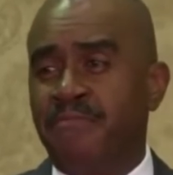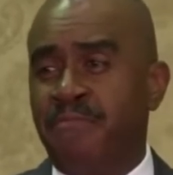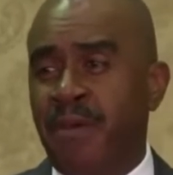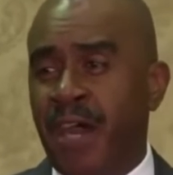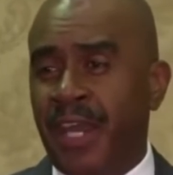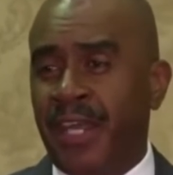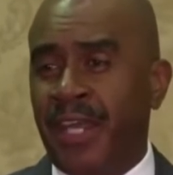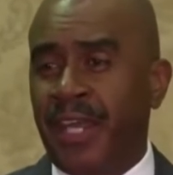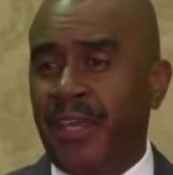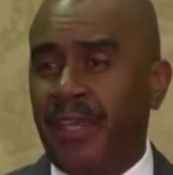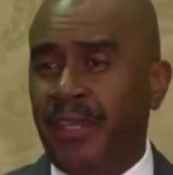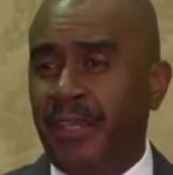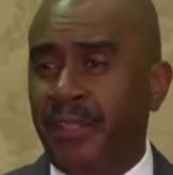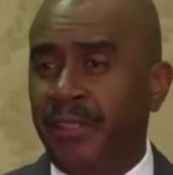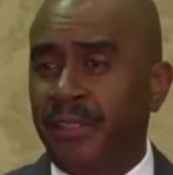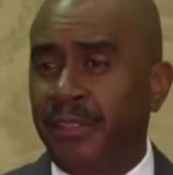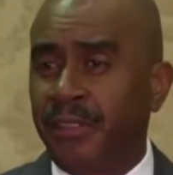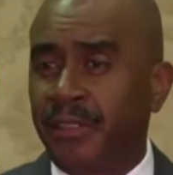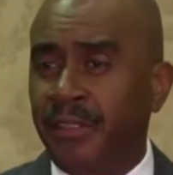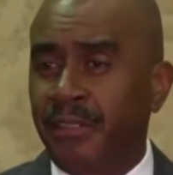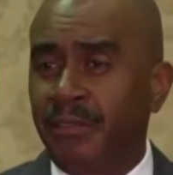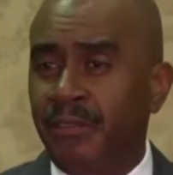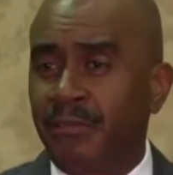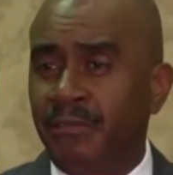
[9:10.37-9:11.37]
buddy.
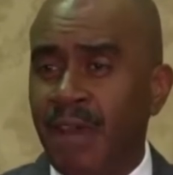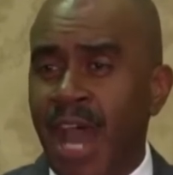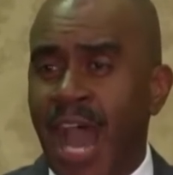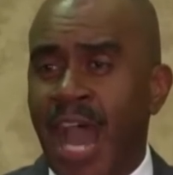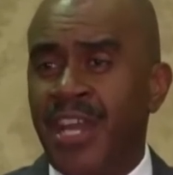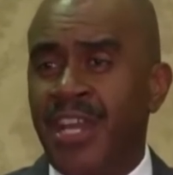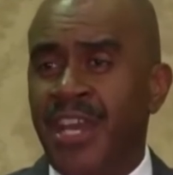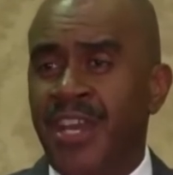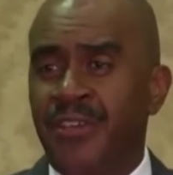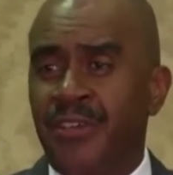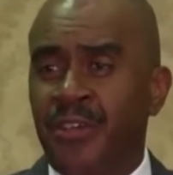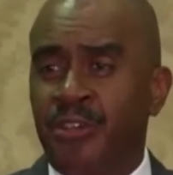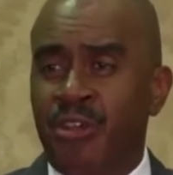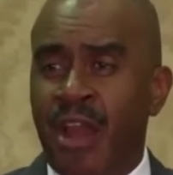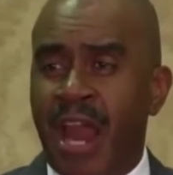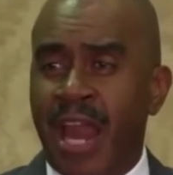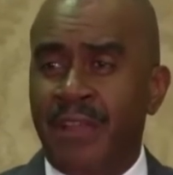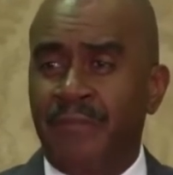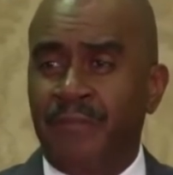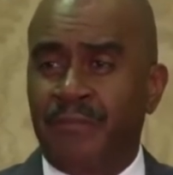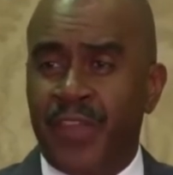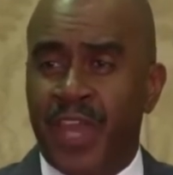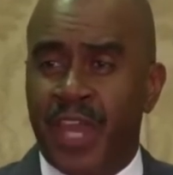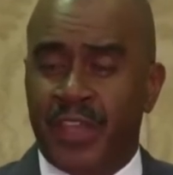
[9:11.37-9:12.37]
I didn't
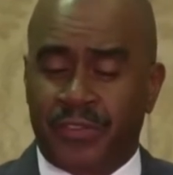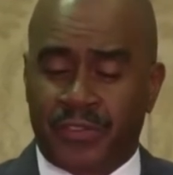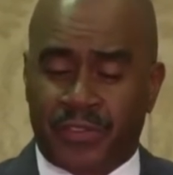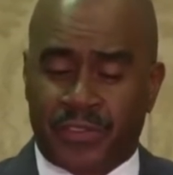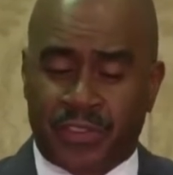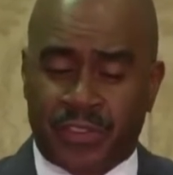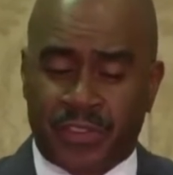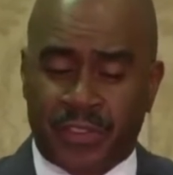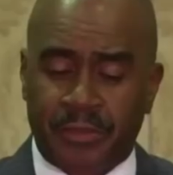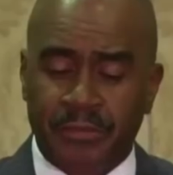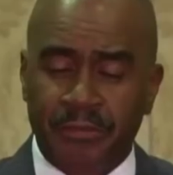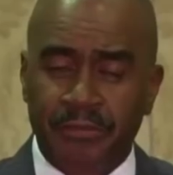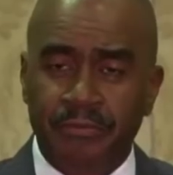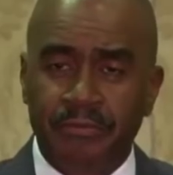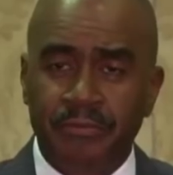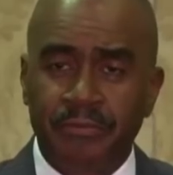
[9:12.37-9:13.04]
write this.